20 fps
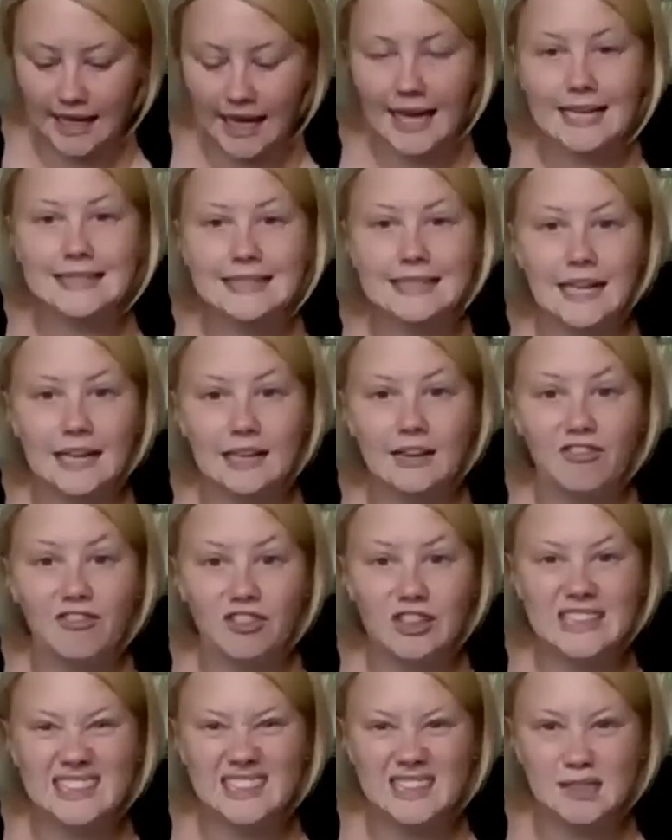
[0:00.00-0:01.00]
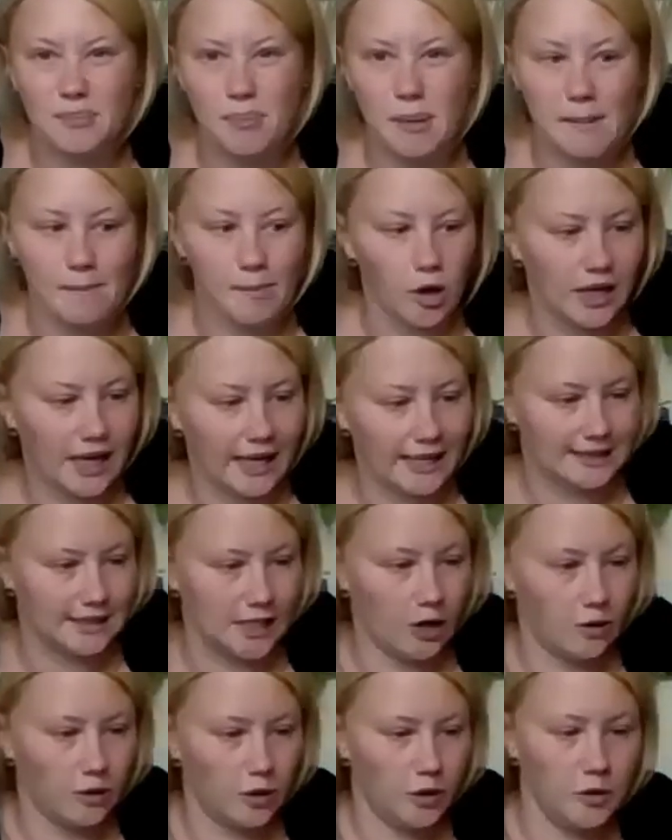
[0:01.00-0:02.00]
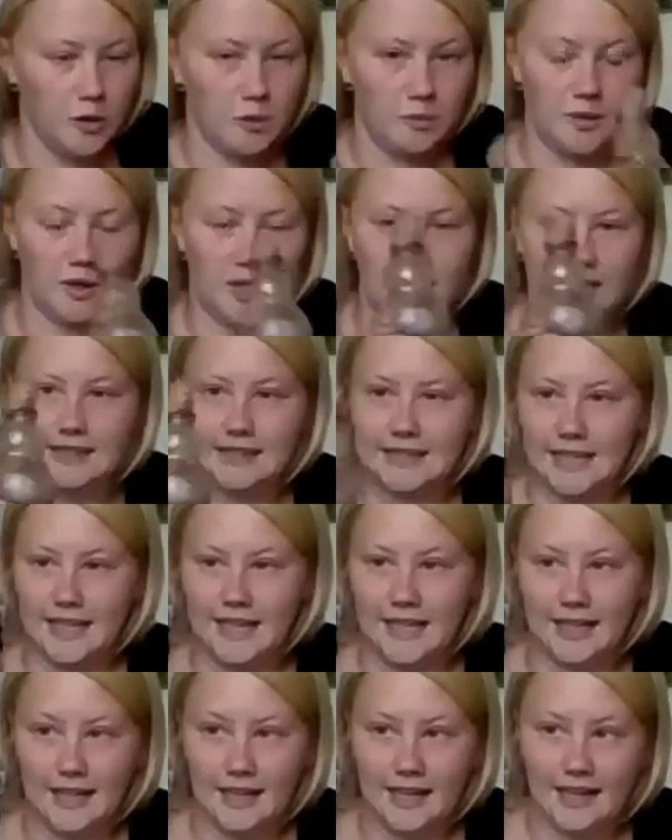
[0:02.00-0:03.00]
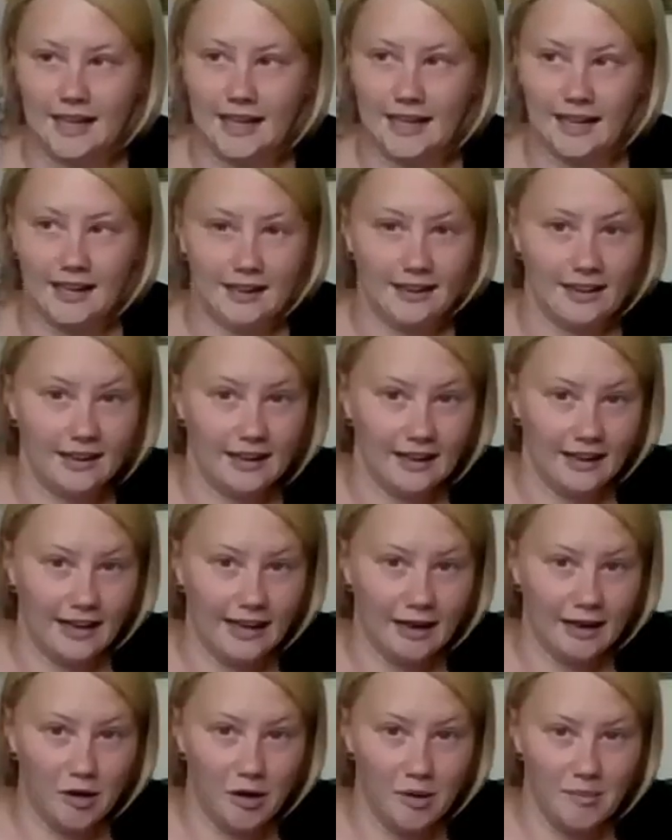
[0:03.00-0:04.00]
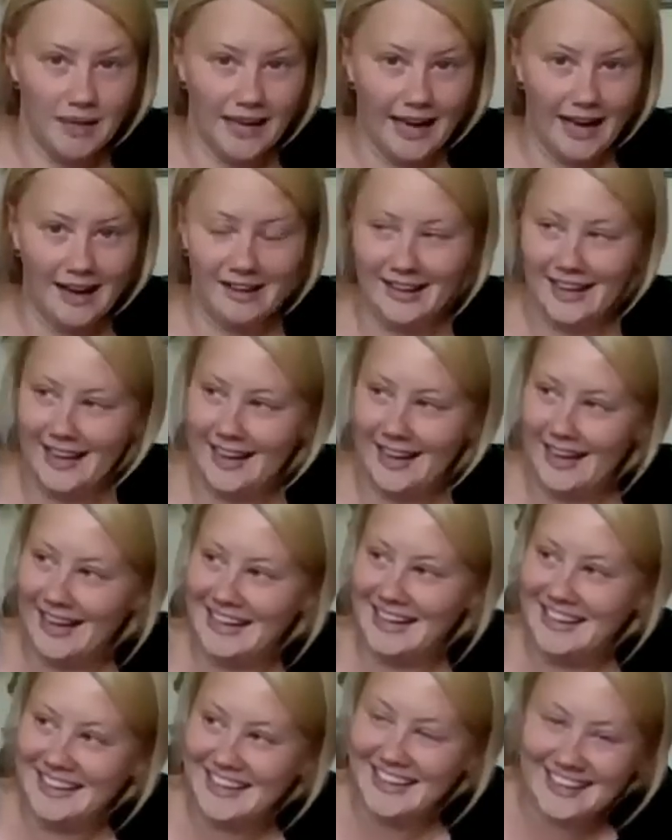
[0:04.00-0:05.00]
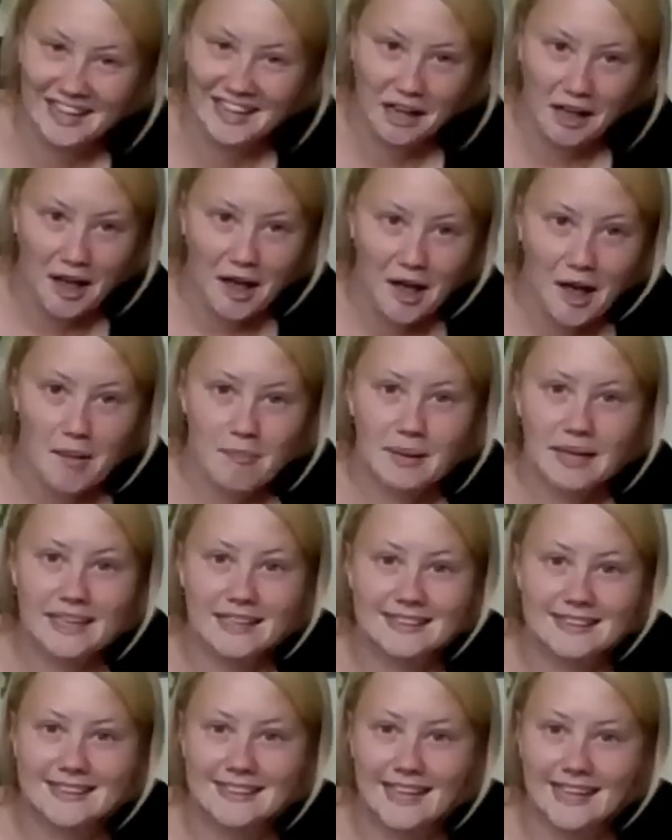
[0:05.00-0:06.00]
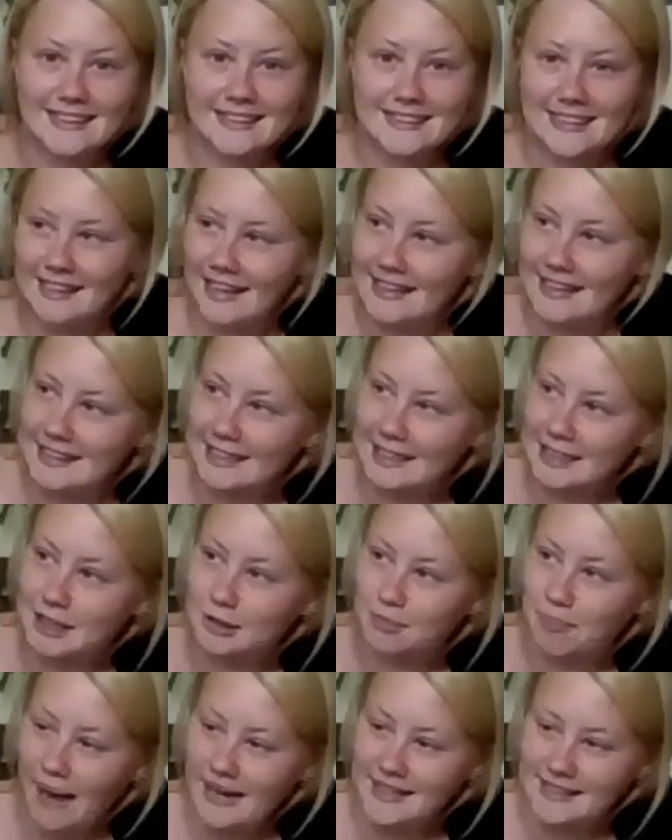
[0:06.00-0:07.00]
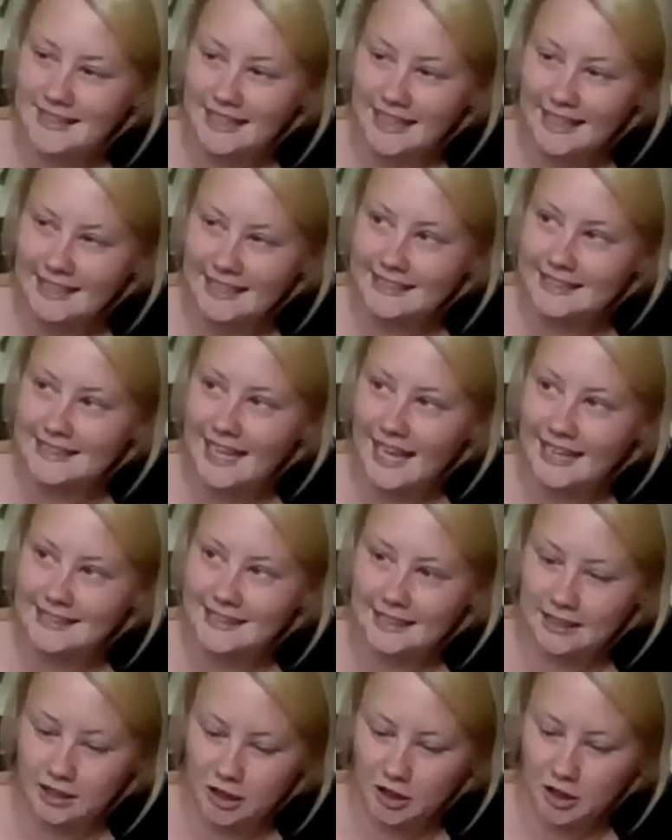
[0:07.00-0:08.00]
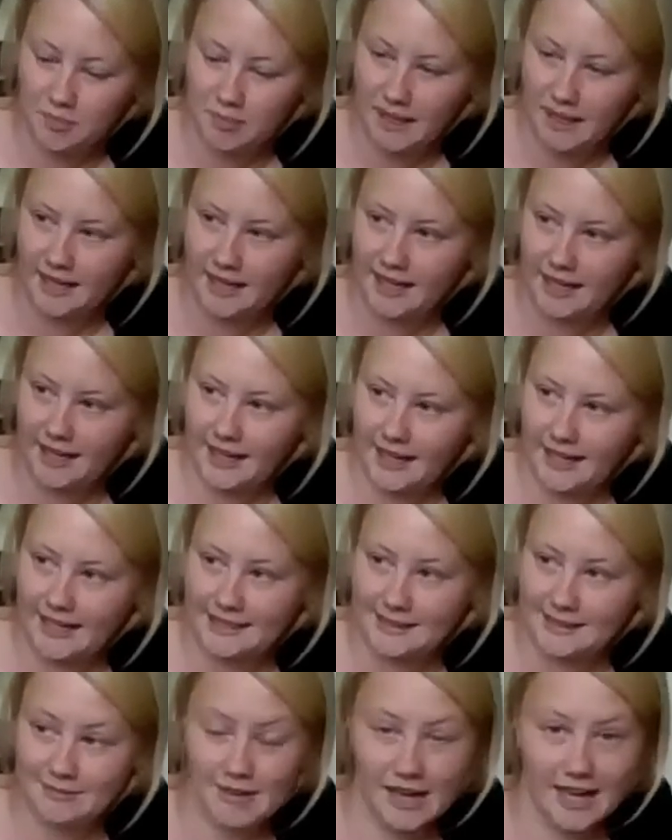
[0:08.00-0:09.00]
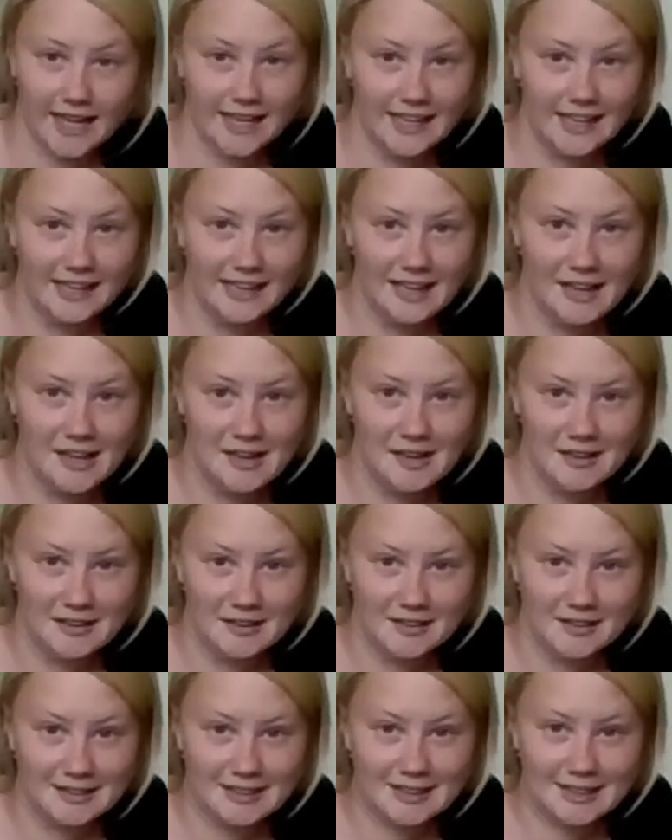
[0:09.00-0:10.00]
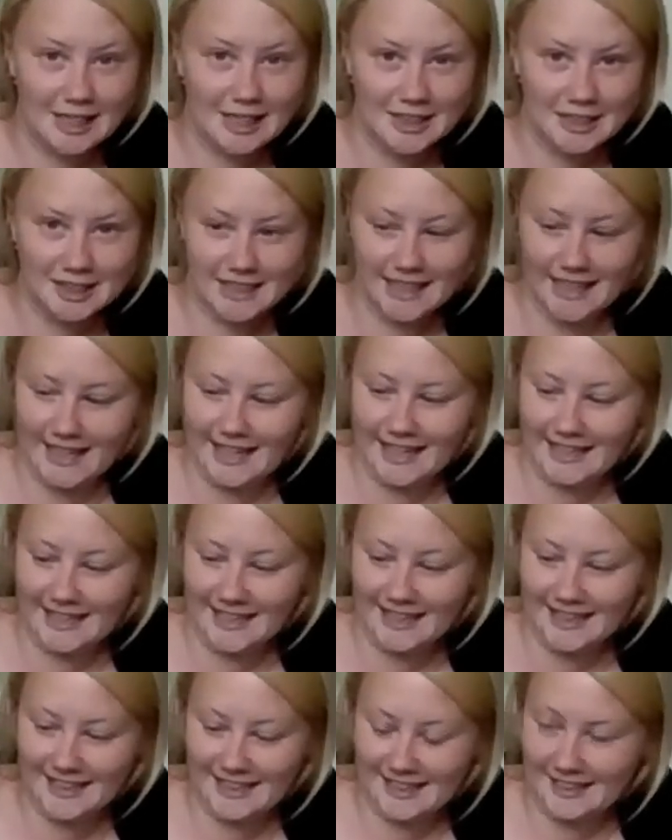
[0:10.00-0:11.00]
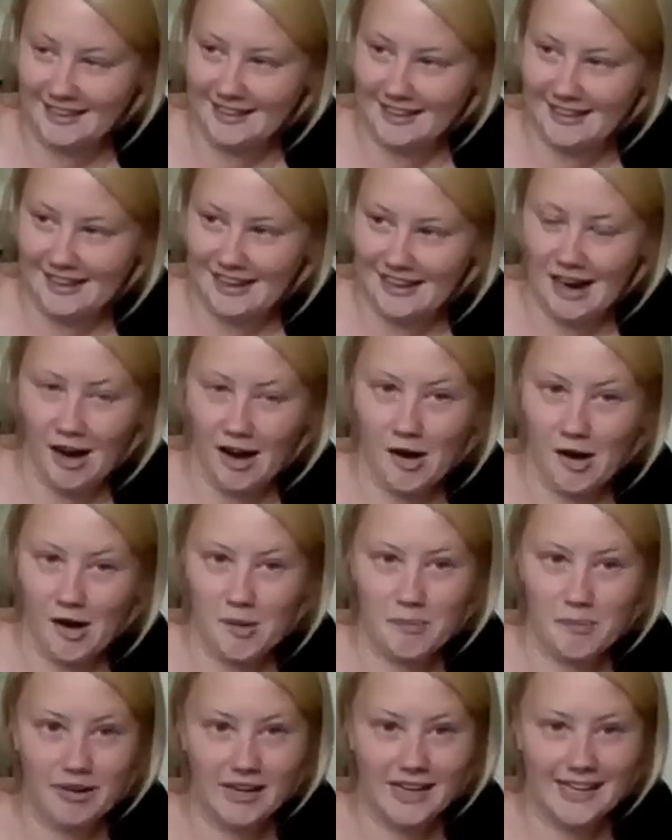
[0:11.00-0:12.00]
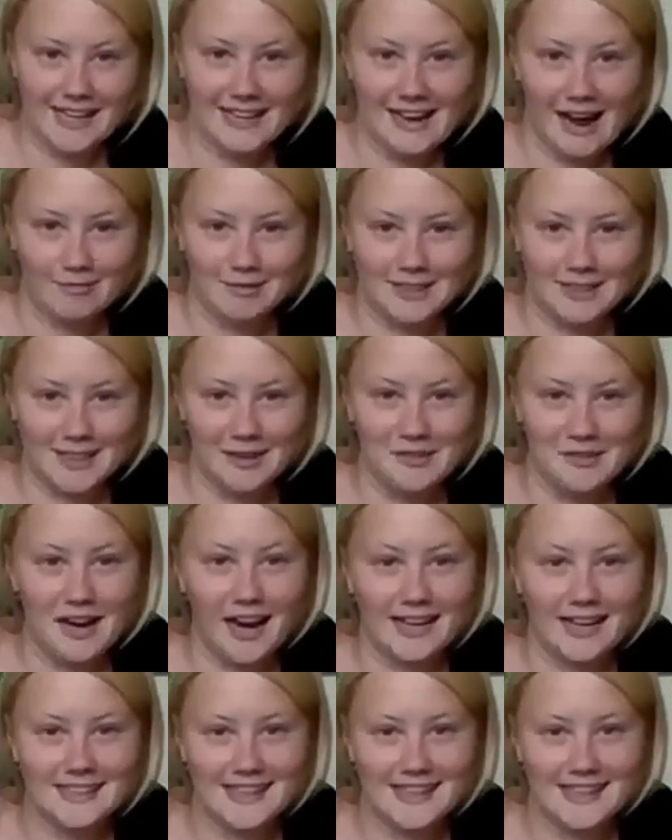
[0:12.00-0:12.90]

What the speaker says: it freezes a bit more like snow. Oh, you can see it coming out there because it's expanding and it's getting too big. And here's my slushy. Oh, brilliant. I'm so glad